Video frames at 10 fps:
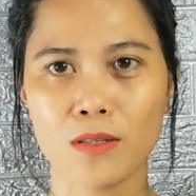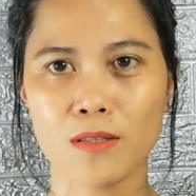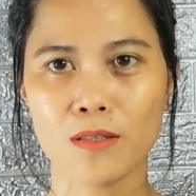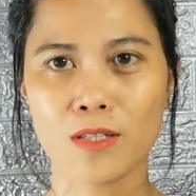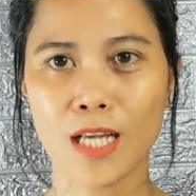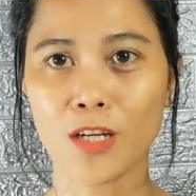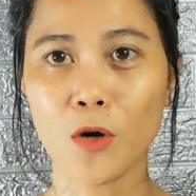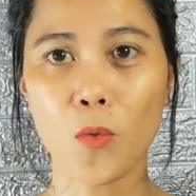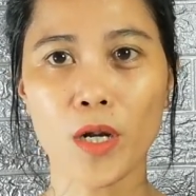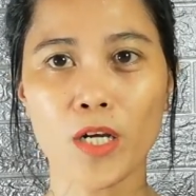because I
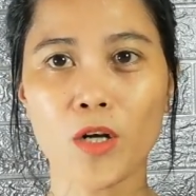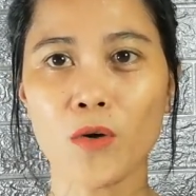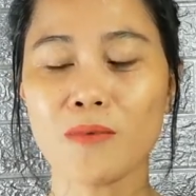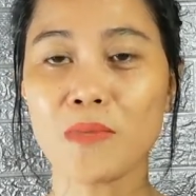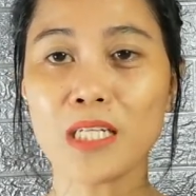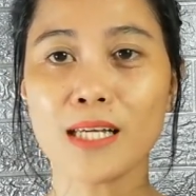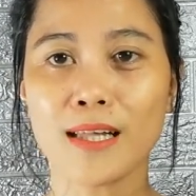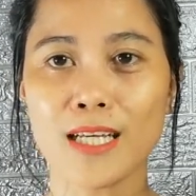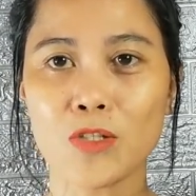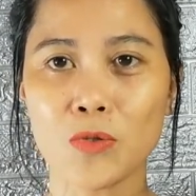don't want to go
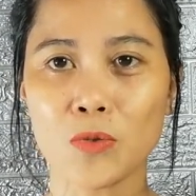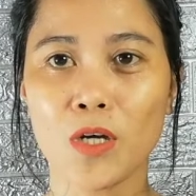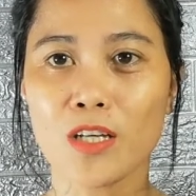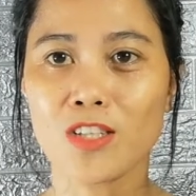immediately to